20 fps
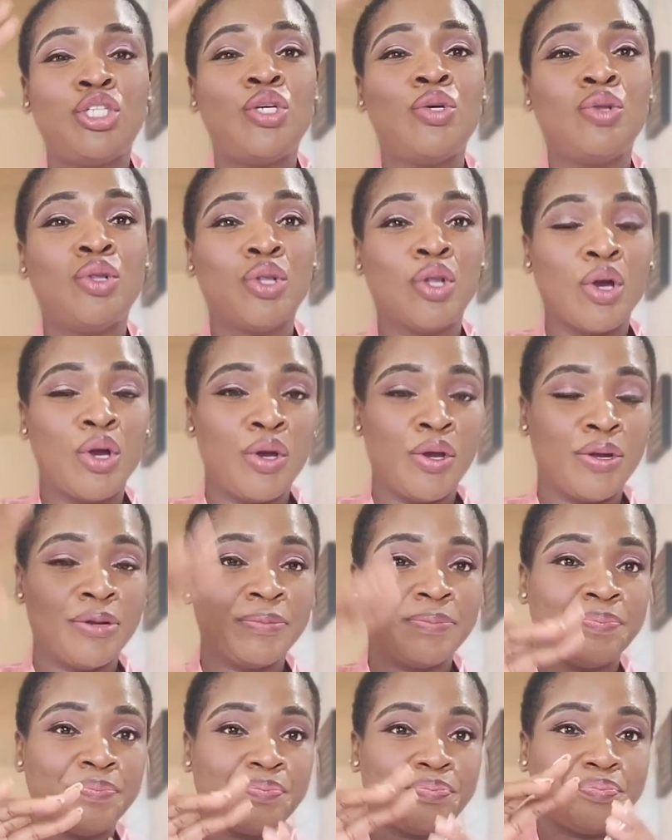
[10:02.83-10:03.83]
you
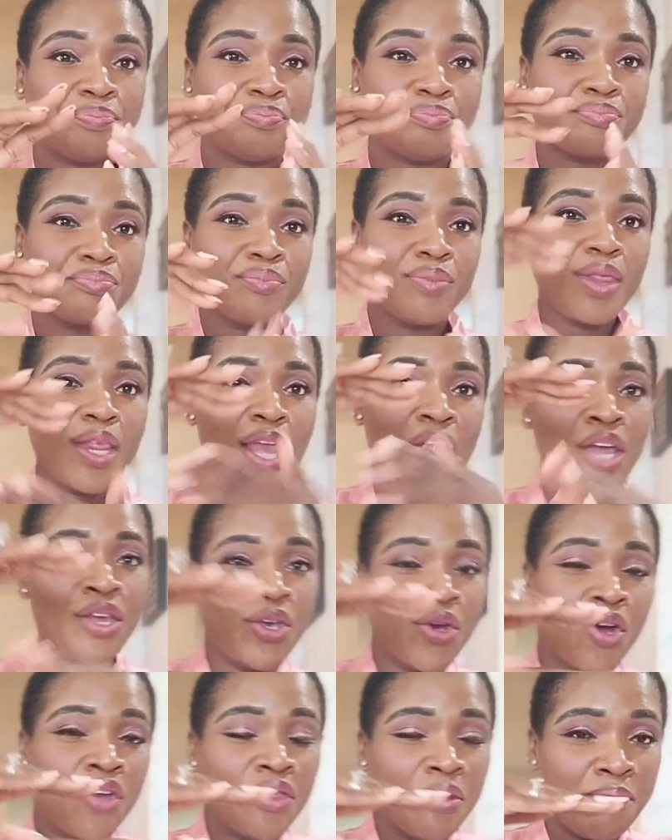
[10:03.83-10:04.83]
learn, and
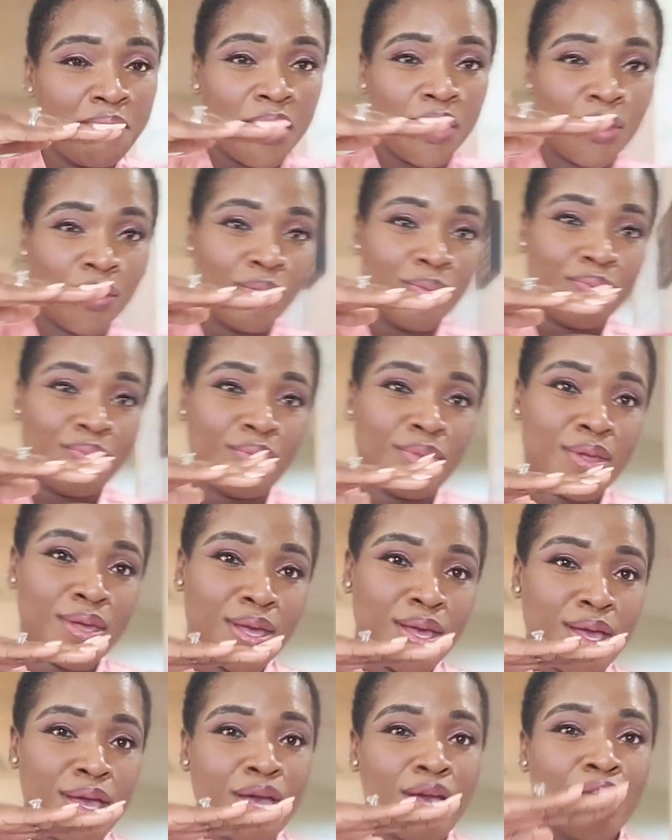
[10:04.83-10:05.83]
you're in the middle,
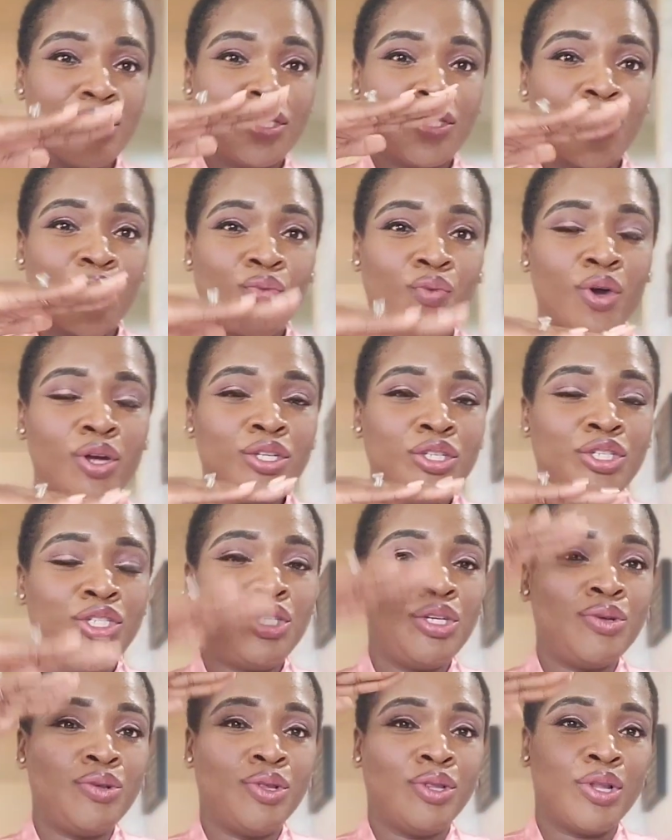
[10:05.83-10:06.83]
so once
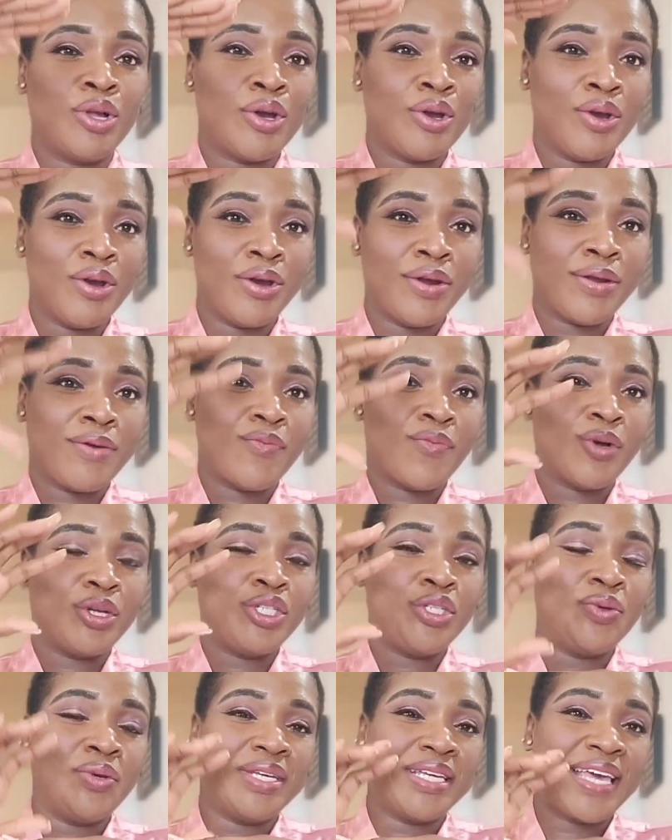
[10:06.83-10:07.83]
you learn
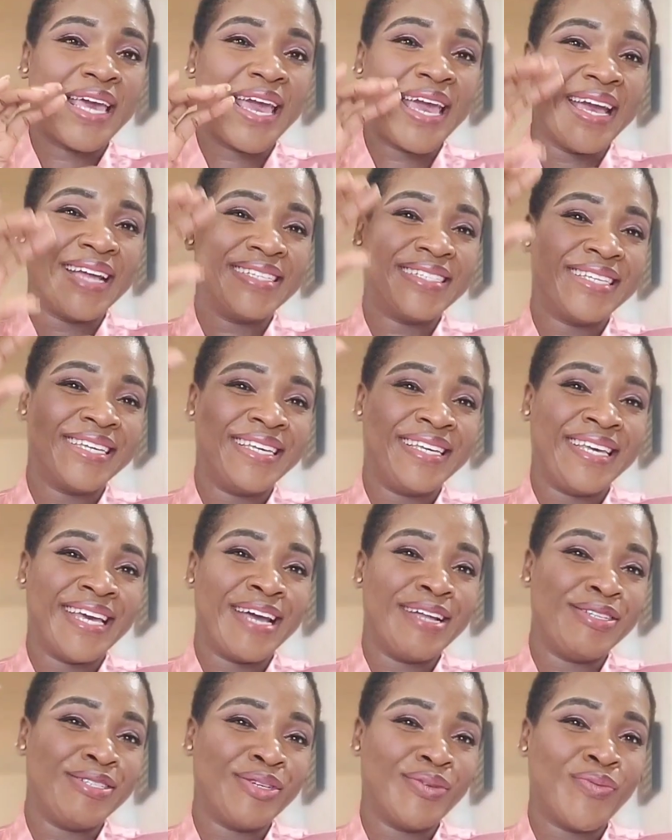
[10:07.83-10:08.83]
what you can to
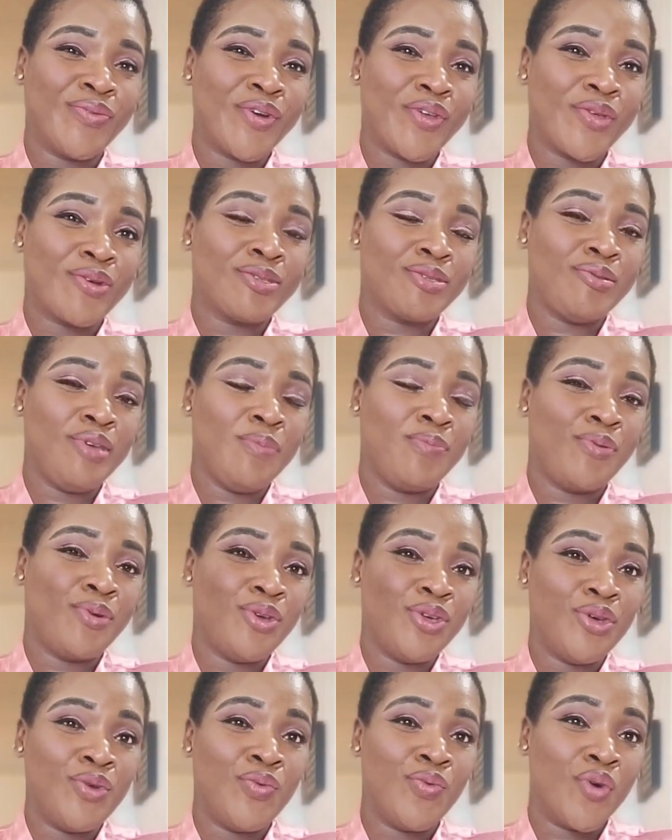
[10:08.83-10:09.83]
get to where those people
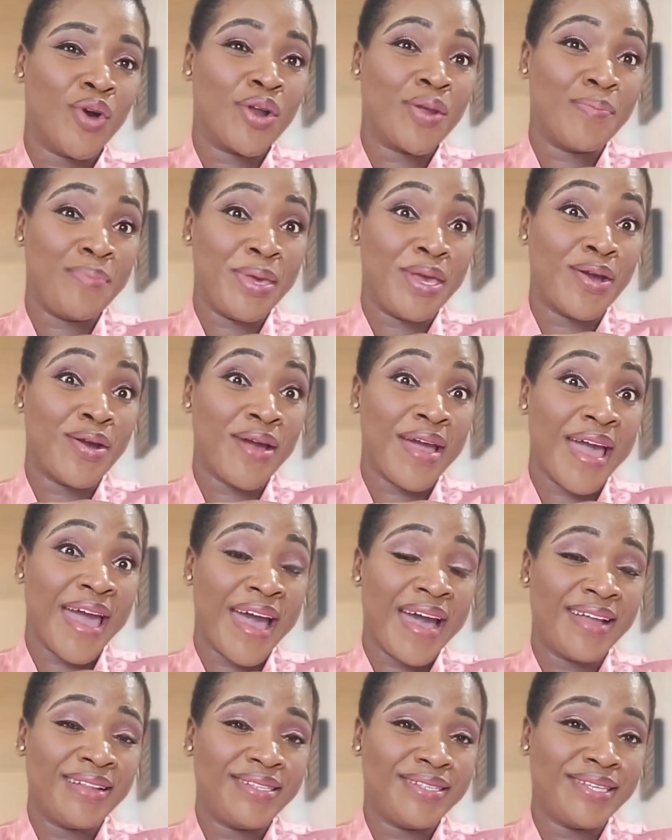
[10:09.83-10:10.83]
you want to be are
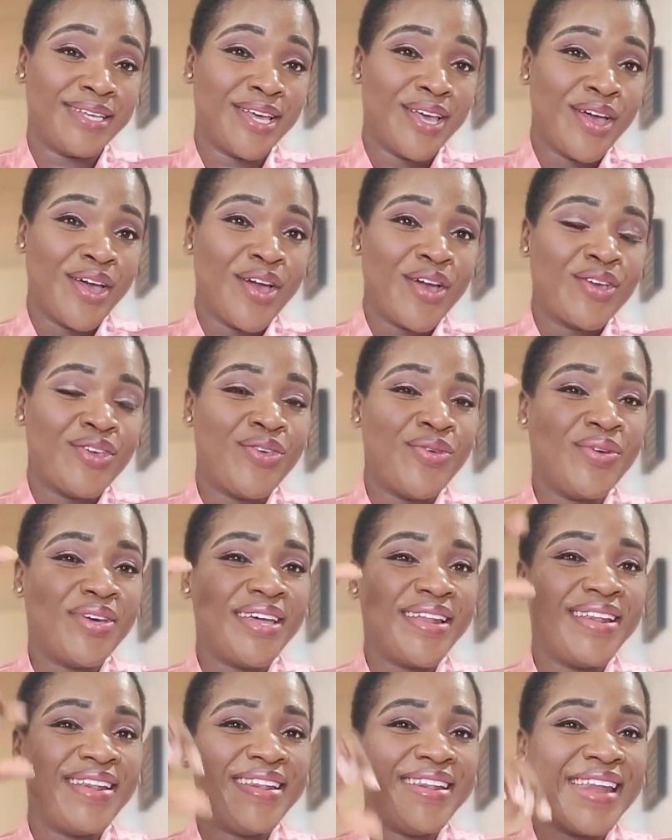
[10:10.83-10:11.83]
at, You
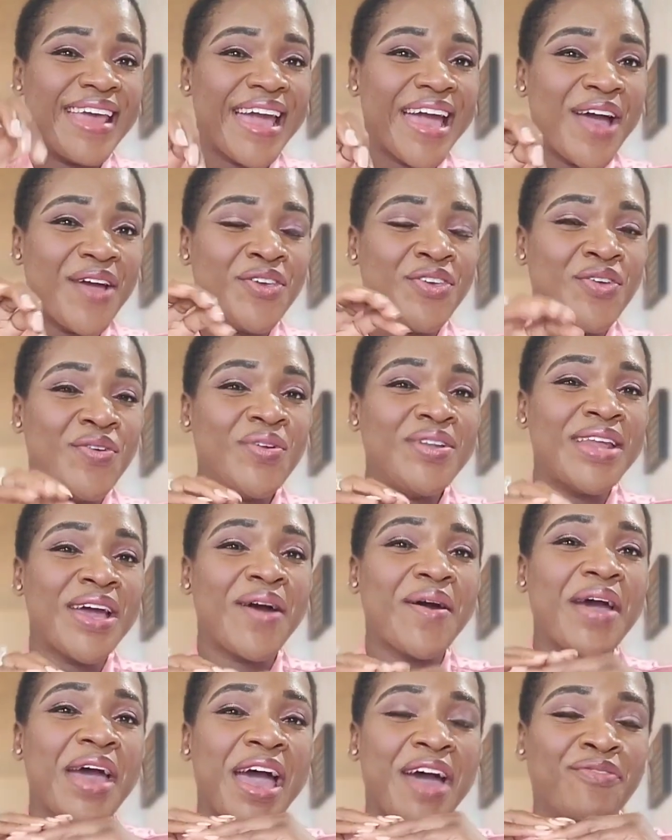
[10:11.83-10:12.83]
can now, you
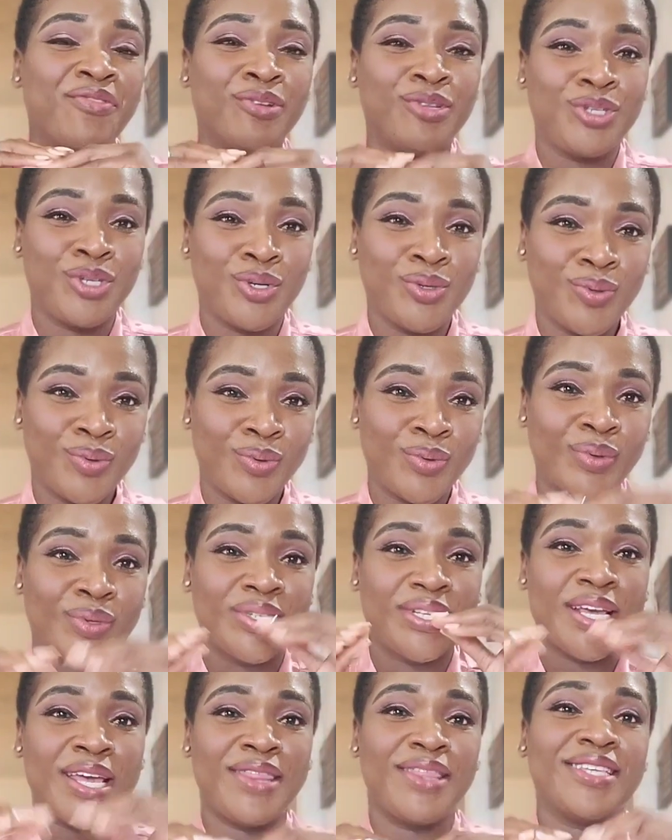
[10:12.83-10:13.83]
now have the
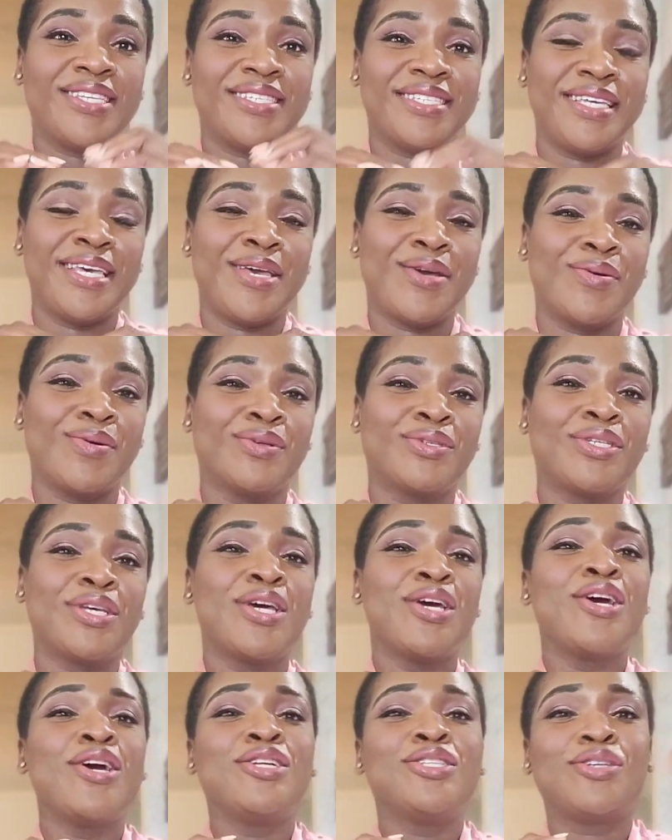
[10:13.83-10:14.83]
tools and the skills
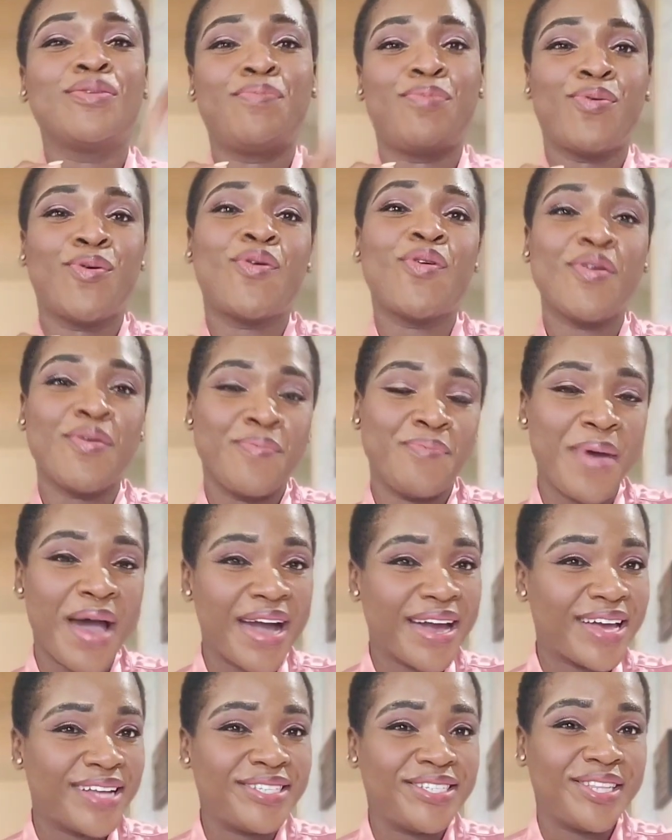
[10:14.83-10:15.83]
to pour it
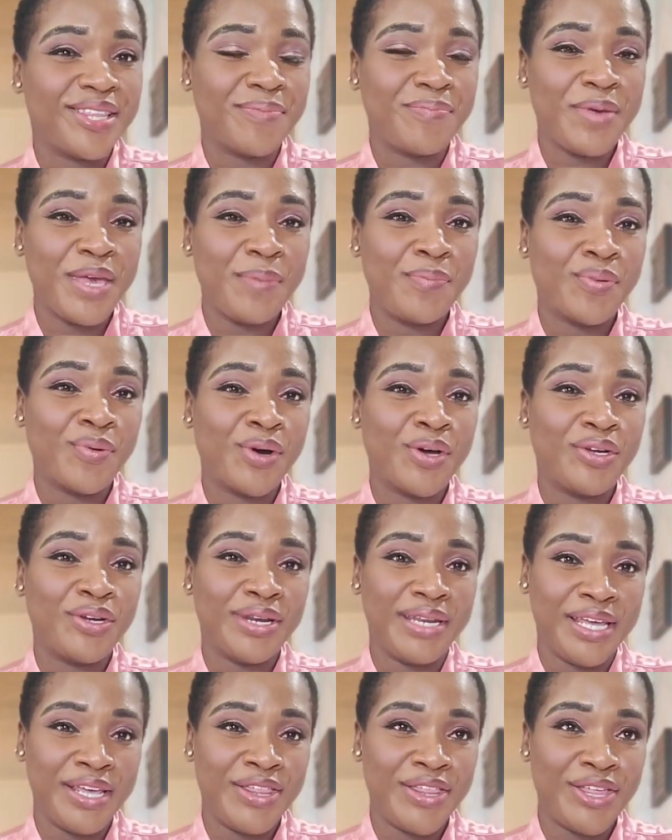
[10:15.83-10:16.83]
back into the people
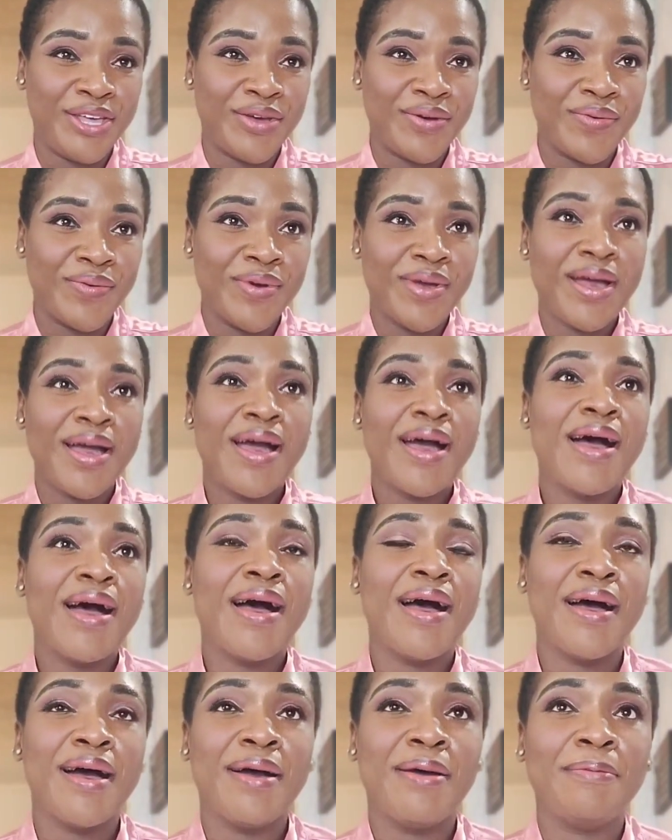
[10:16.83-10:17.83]
underneath you.
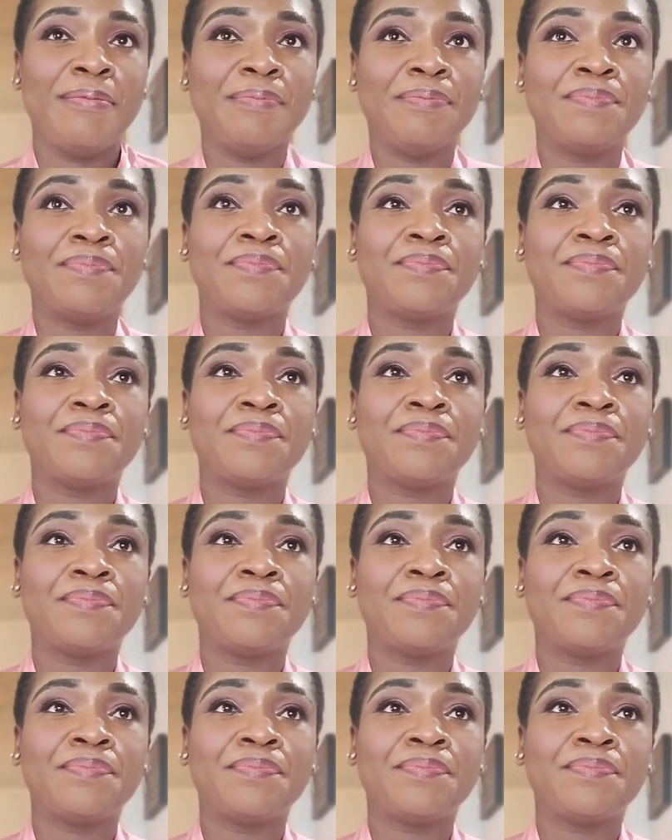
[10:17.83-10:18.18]
Um,